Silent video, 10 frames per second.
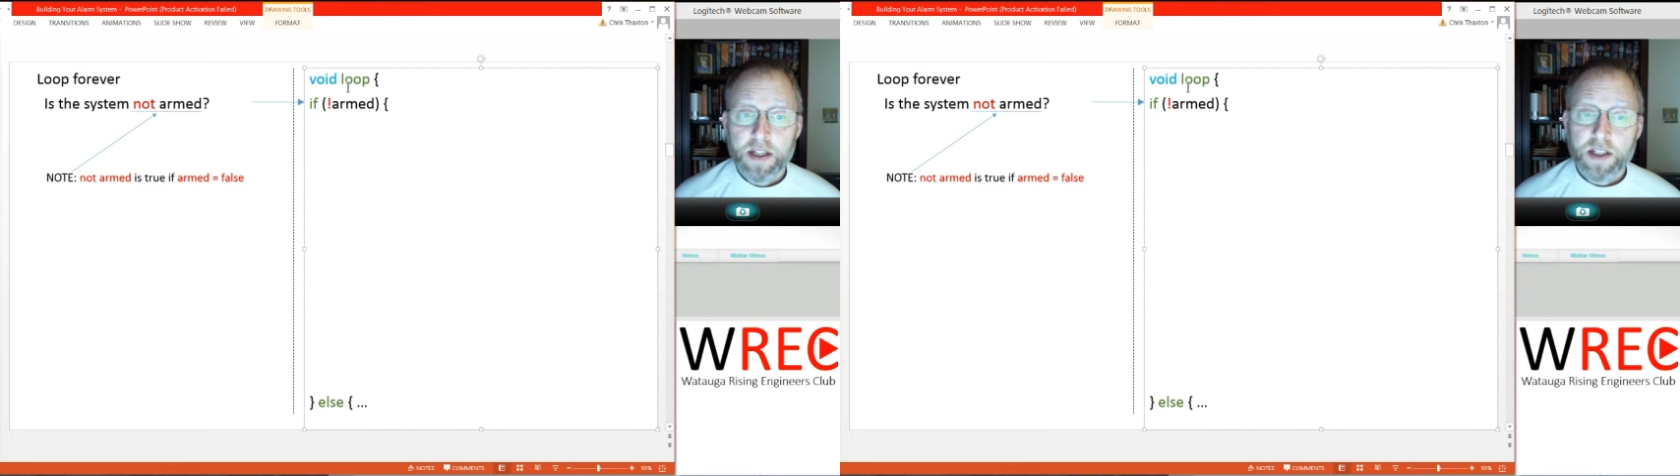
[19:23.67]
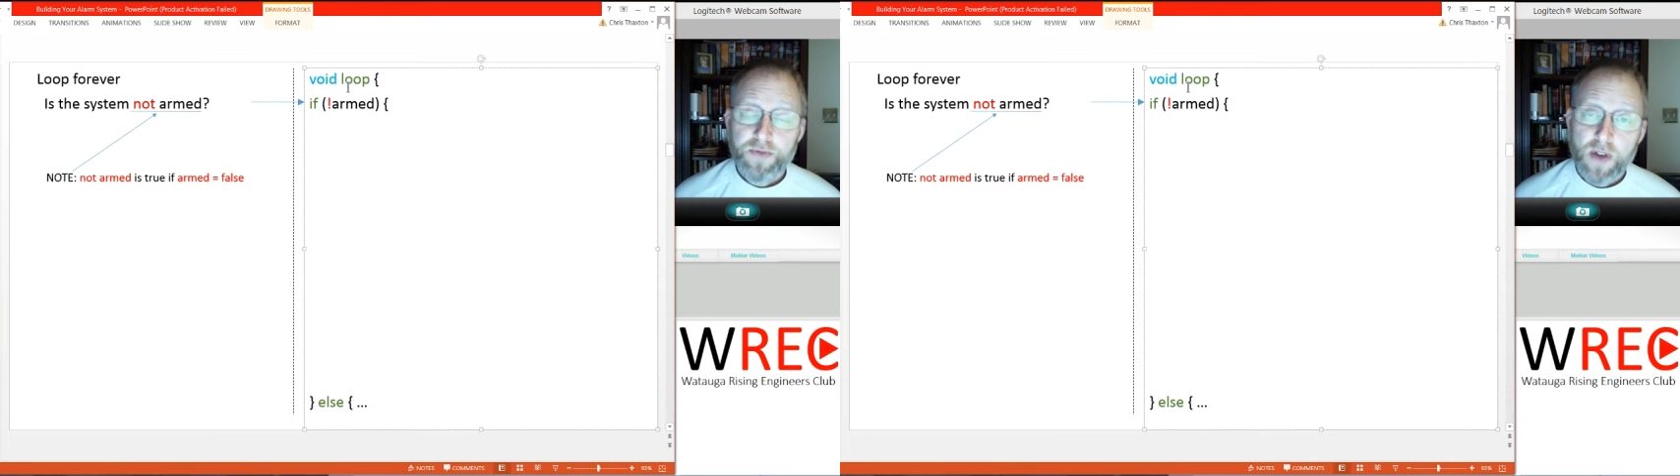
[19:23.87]

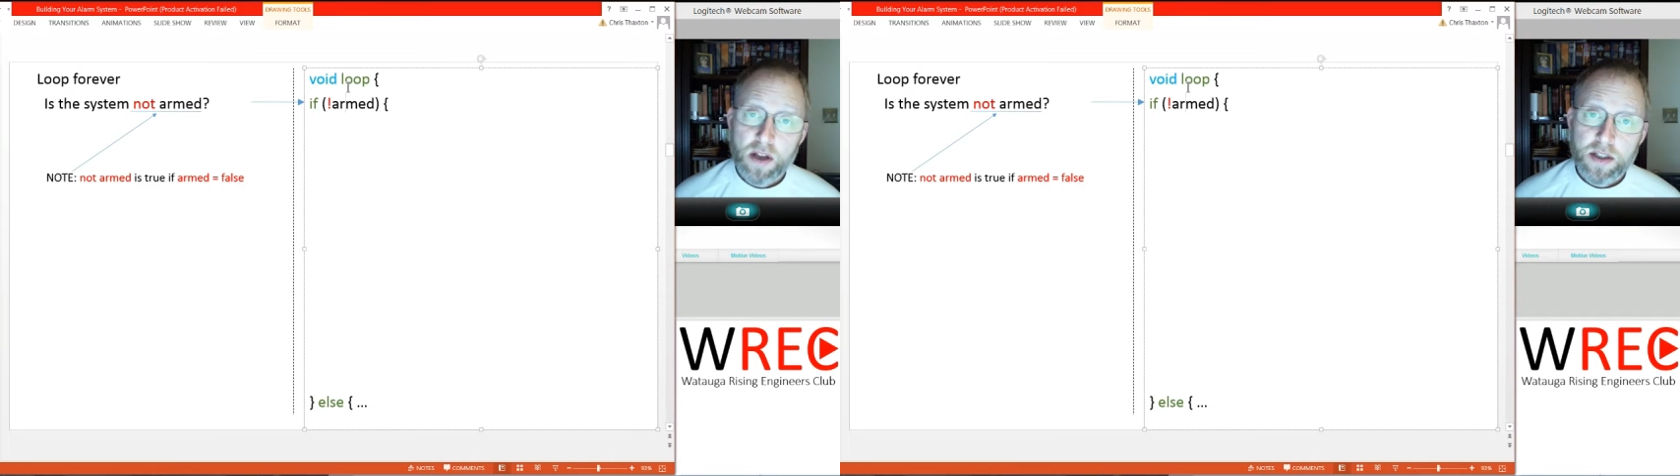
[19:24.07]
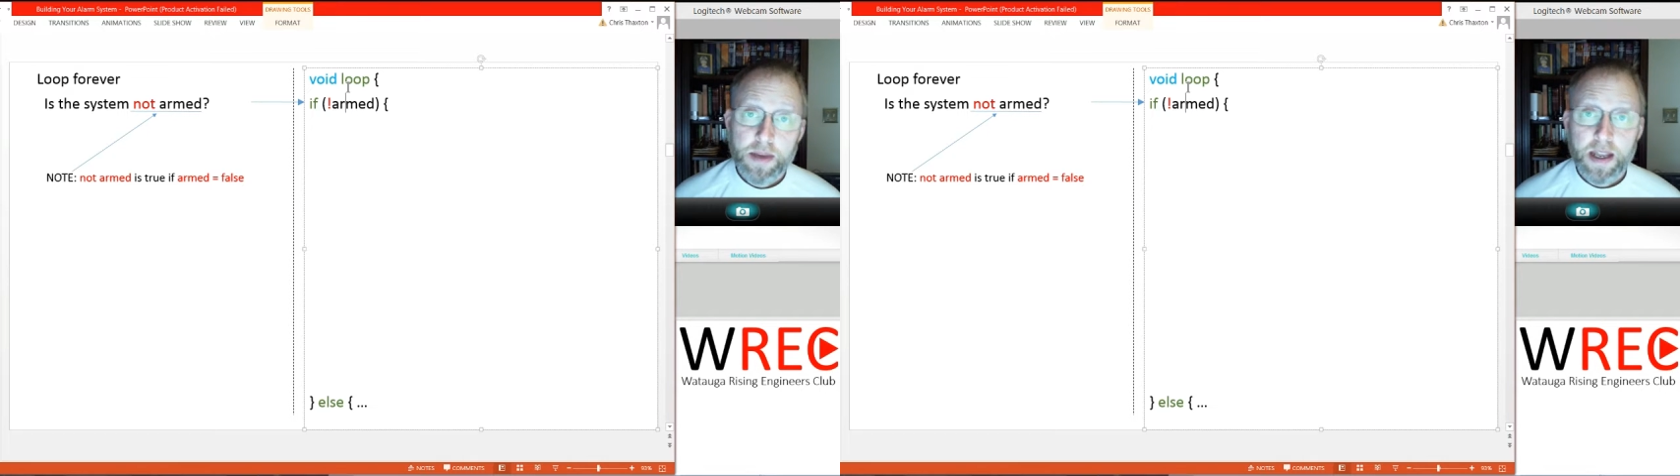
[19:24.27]
that's
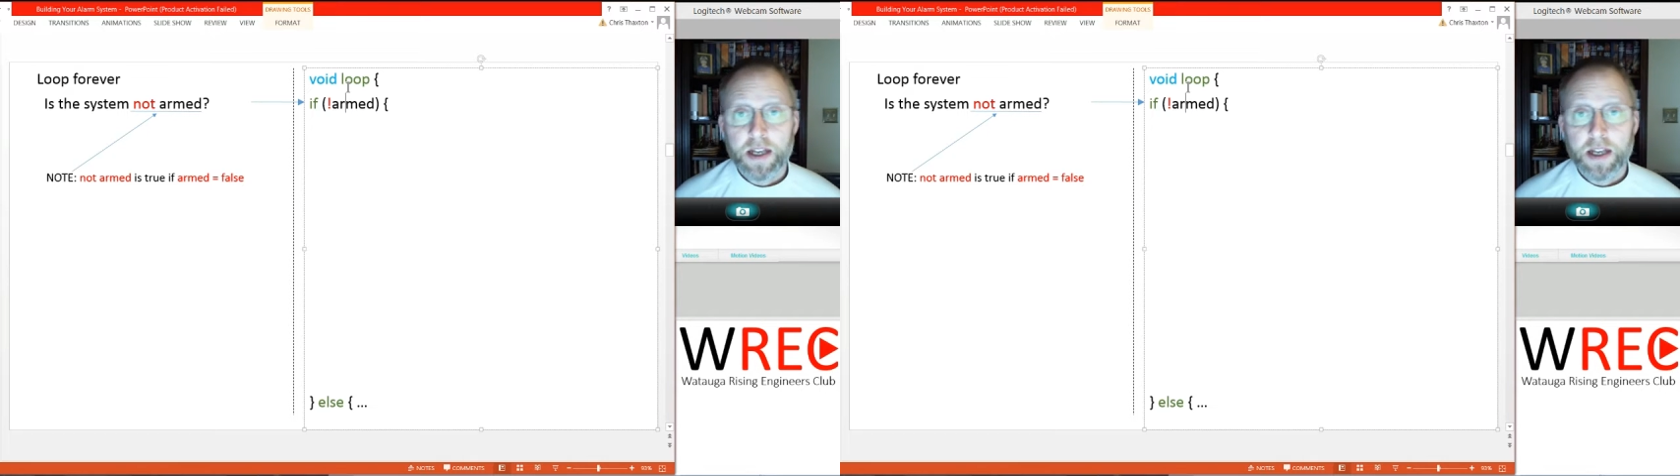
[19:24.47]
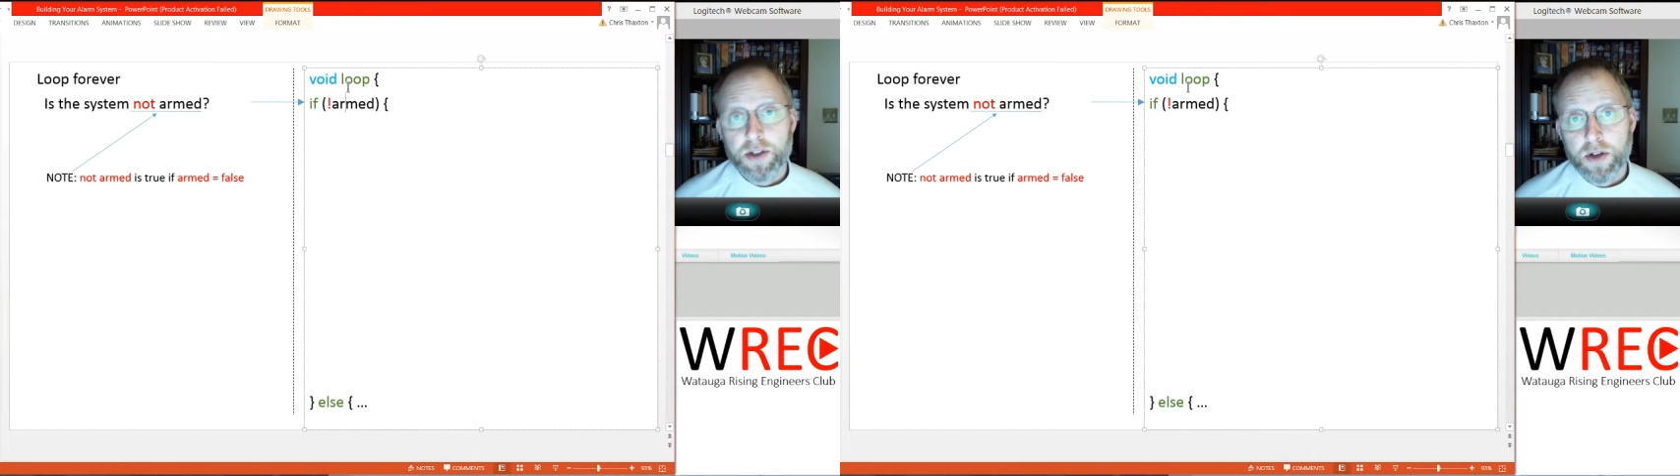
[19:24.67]
false and
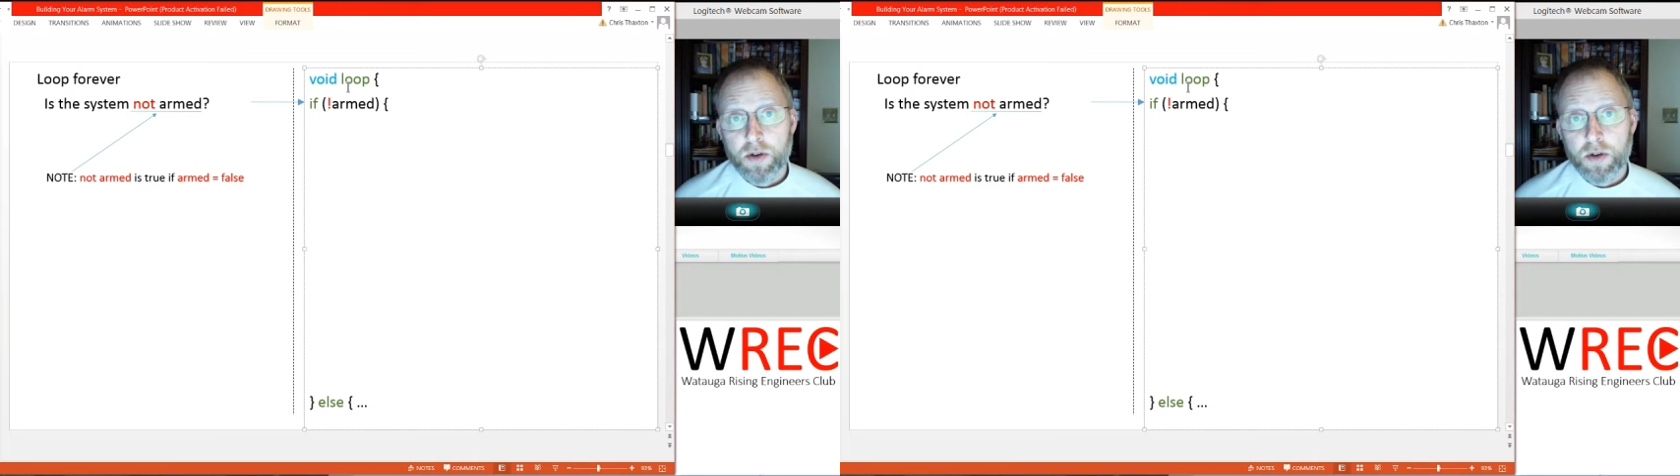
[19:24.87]
making it true,